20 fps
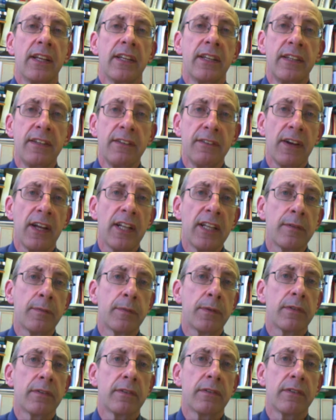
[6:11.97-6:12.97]
develop
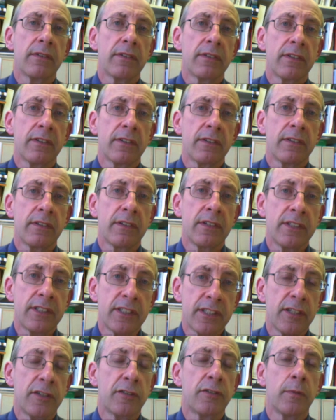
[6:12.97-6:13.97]

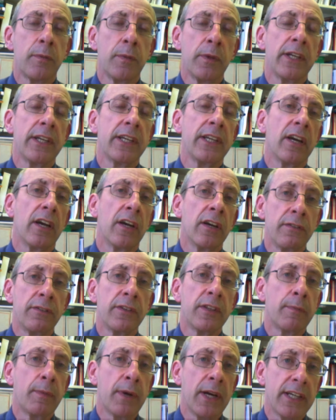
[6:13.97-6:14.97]
considerably over
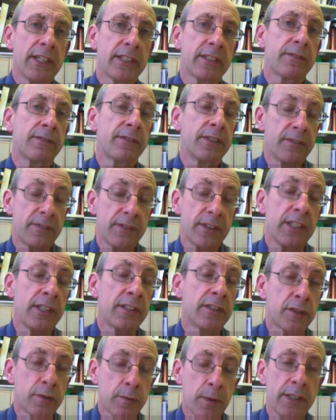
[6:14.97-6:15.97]
the past 15
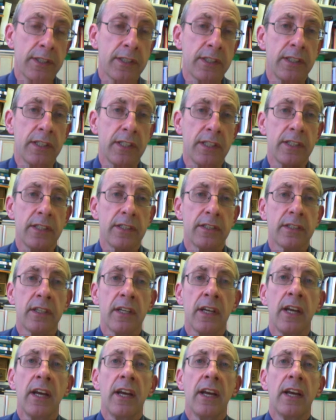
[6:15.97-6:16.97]
to 20 years.
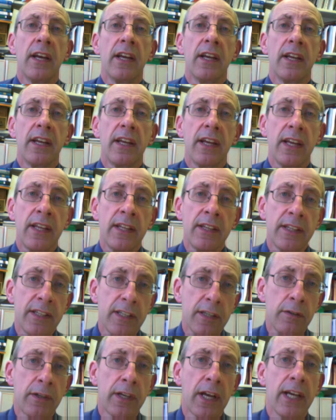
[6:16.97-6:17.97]
In
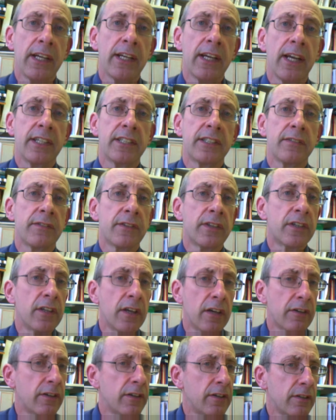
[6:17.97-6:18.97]
the UK case of
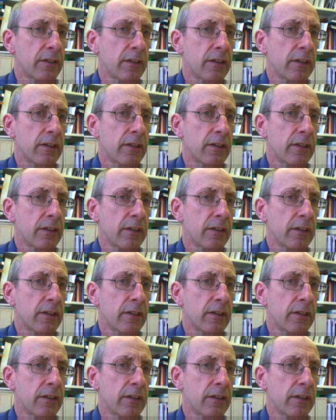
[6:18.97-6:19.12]
Gurung,